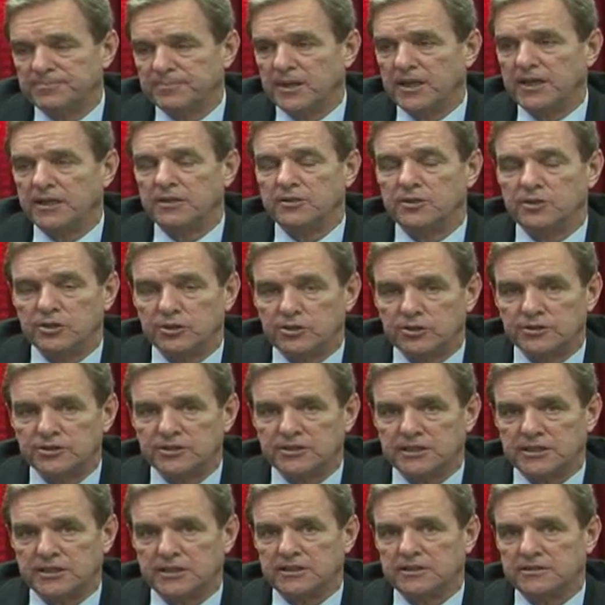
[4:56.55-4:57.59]
in
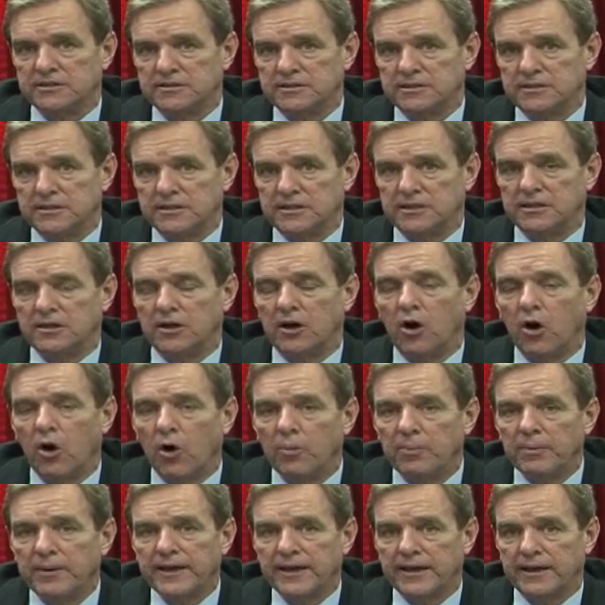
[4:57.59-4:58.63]
nursing, in
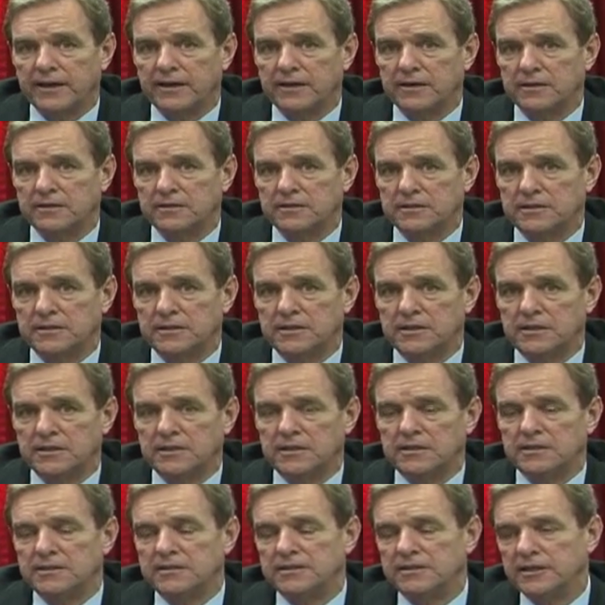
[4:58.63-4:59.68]
home care.
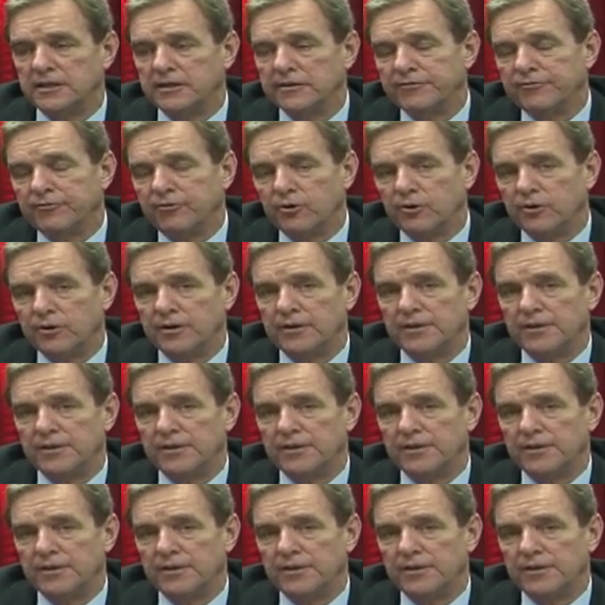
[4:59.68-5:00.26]
Therefore,